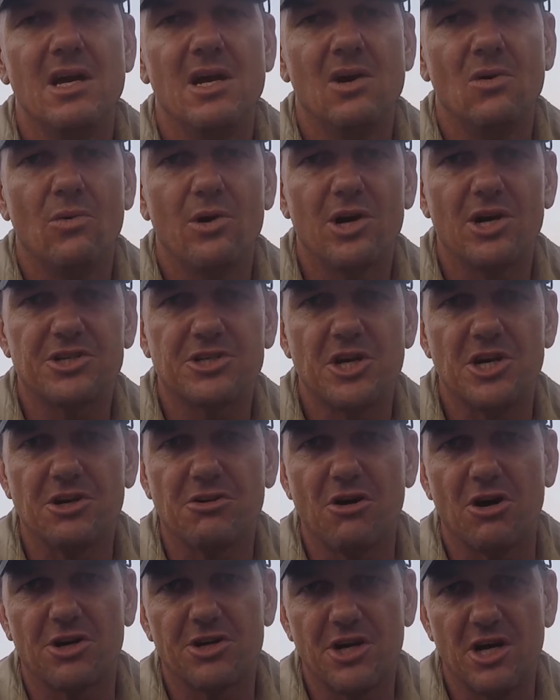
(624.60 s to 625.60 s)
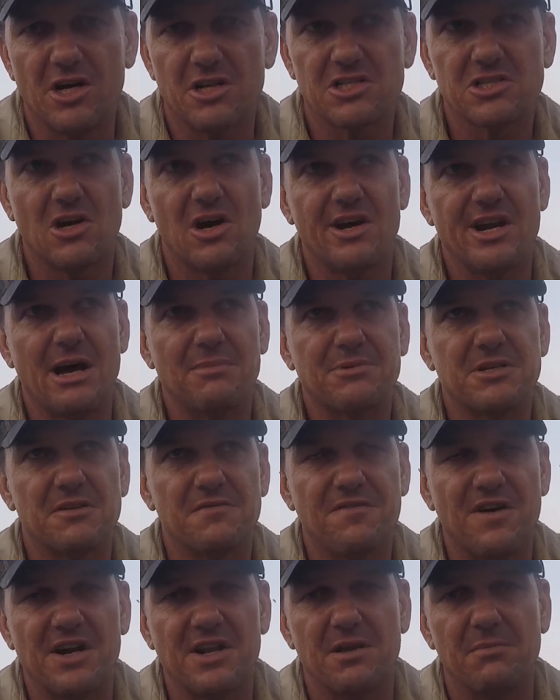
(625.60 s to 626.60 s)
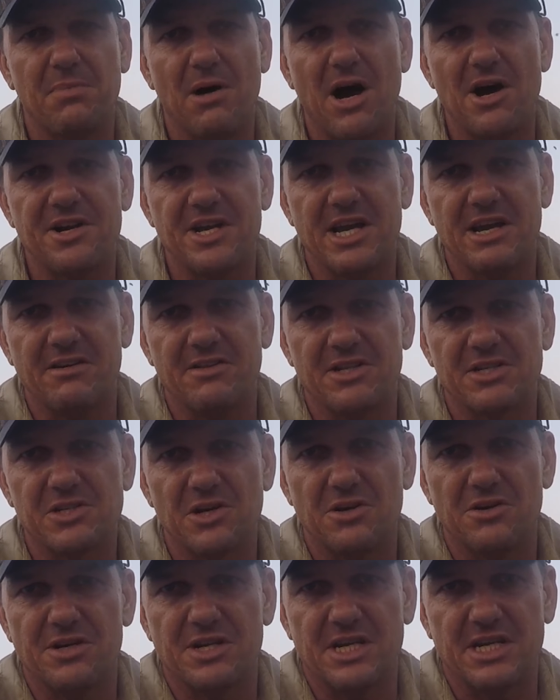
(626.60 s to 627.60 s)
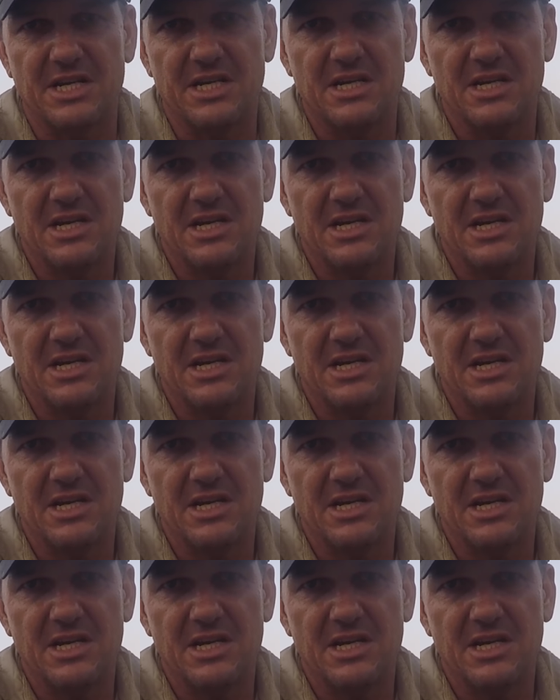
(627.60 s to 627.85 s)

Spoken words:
we've got 2 crocodiles tied up to the front of the boat here, and there's already